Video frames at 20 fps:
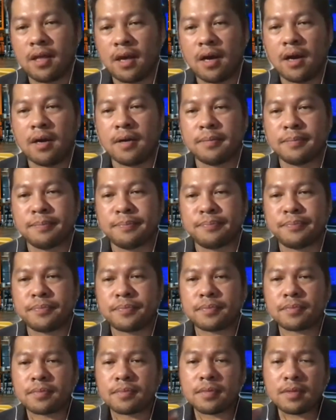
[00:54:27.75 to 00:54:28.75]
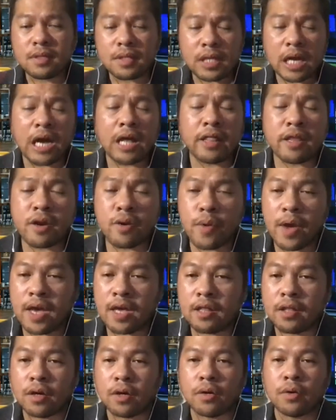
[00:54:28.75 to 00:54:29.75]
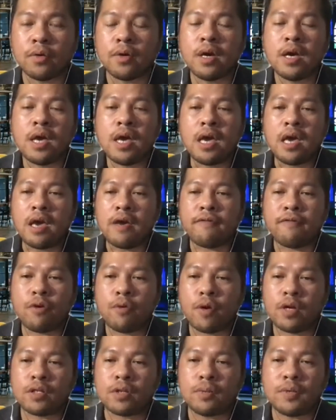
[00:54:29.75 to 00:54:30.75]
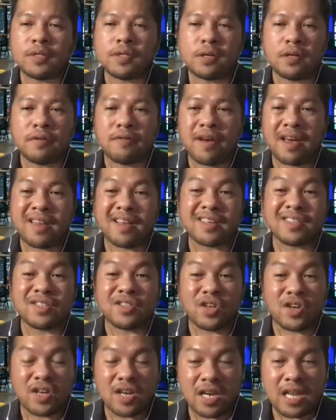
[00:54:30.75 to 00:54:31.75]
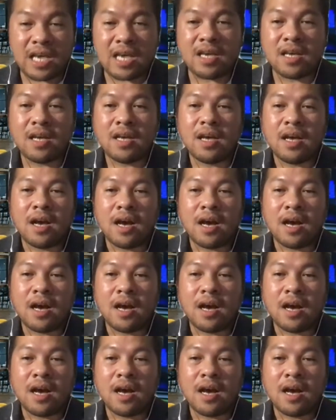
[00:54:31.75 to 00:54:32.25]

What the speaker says: Other way though, if you want to be certified externally,